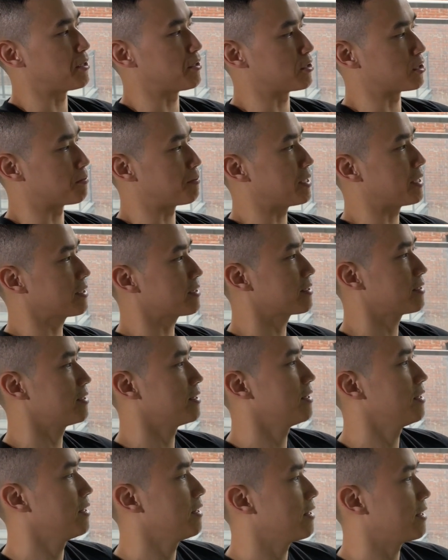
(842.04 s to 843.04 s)
here is pink.
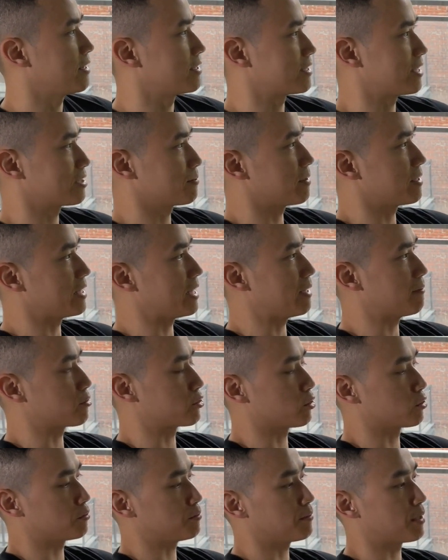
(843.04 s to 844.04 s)
It says my name,
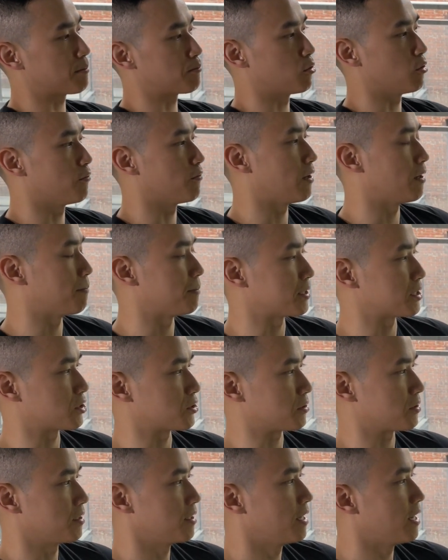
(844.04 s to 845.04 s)
shows me my profile
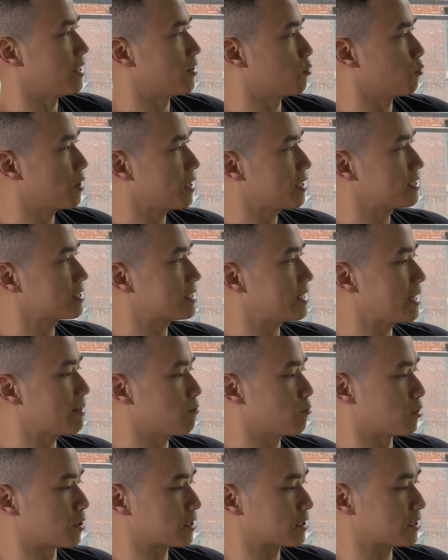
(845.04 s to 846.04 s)
picture. And the way this game
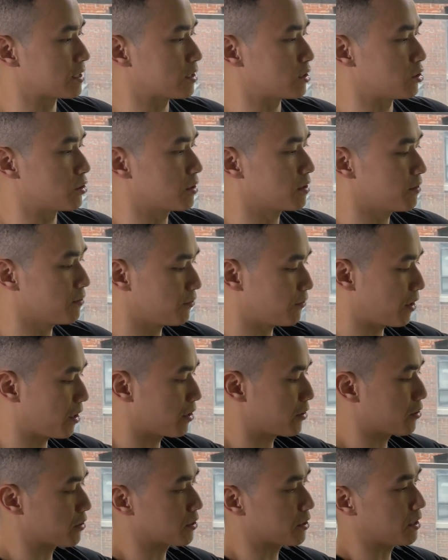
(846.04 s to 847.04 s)
works is you're going to fire
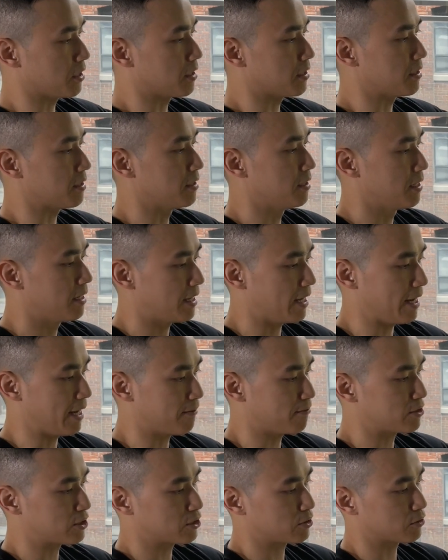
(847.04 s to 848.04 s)
your gun
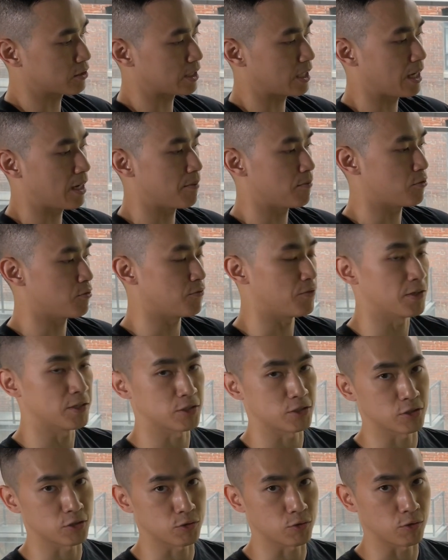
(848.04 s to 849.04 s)
every single time you
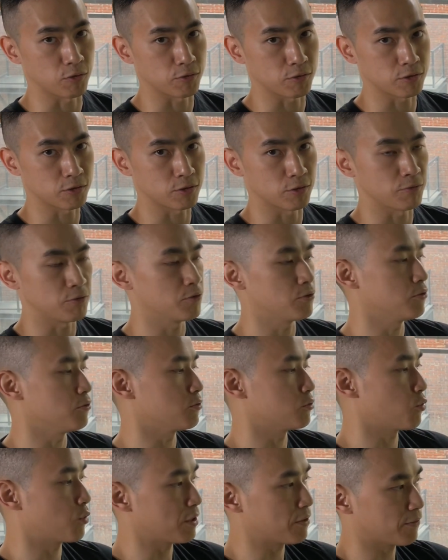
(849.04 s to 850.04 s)
finish a stroke. So if you do
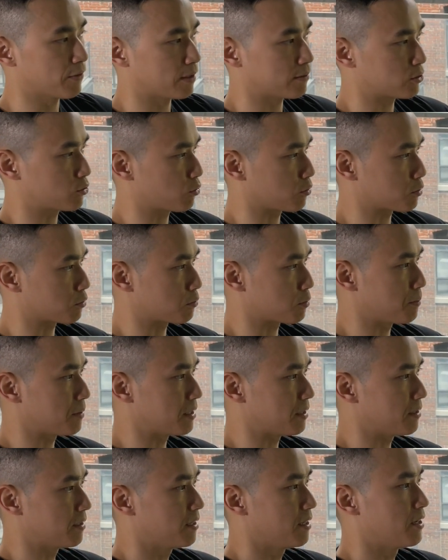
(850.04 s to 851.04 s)
25 strokes per
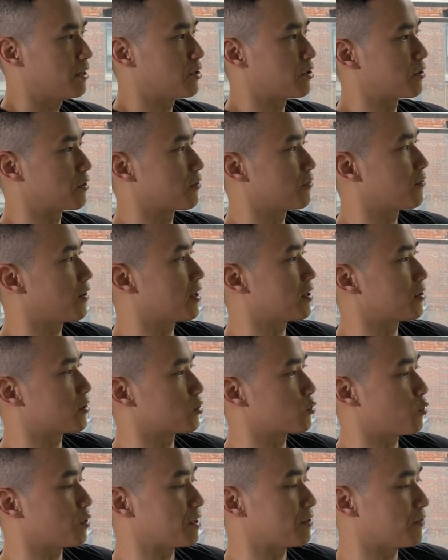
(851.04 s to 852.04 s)
minute, you're going to fire
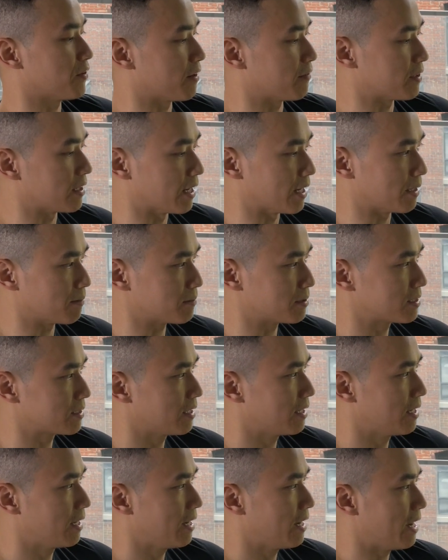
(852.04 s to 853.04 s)
25 times.
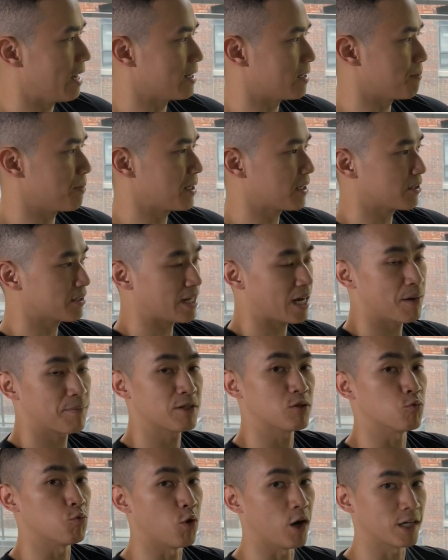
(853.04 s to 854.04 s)
And depending on how
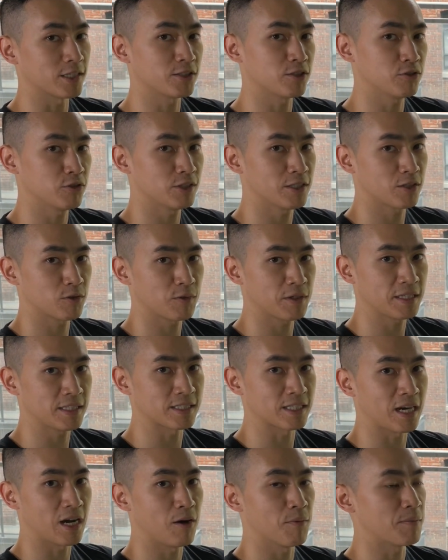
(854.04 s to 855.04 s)
many watts you generate is
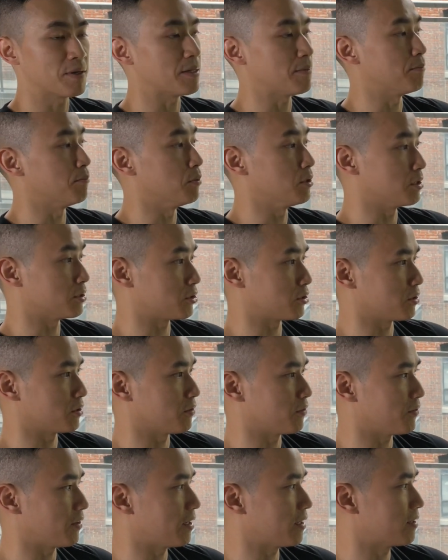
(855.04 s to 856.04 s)
how many bullets you're
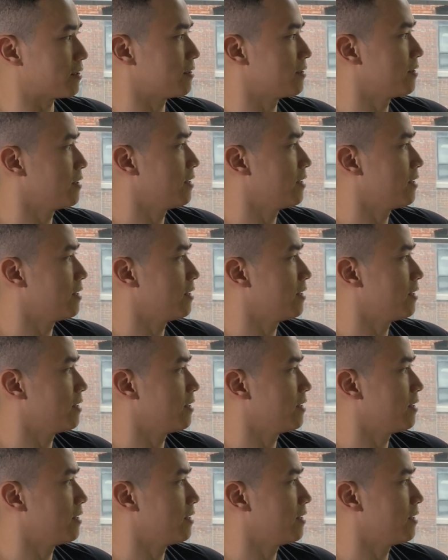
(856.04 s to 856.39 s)
going to fire.